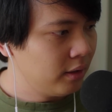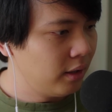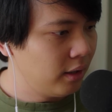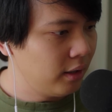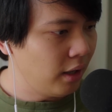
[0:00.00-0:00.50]

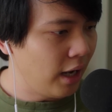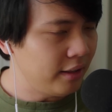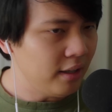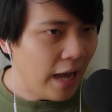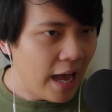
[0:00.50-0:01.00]
I
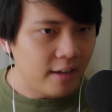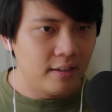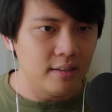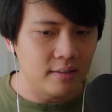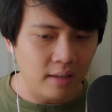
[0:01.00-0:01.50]
think at
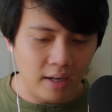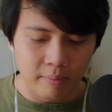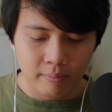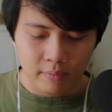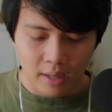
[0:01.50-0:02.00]
this
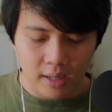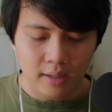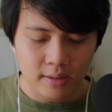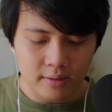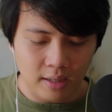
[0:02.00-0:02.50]
time
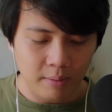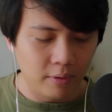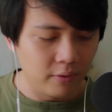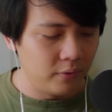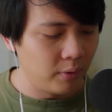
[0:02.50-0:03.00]

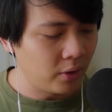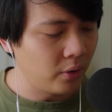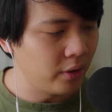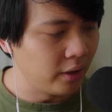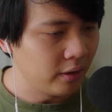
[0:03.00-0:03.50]
of the
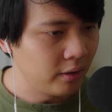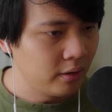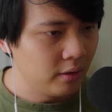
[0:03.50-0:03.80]
recording,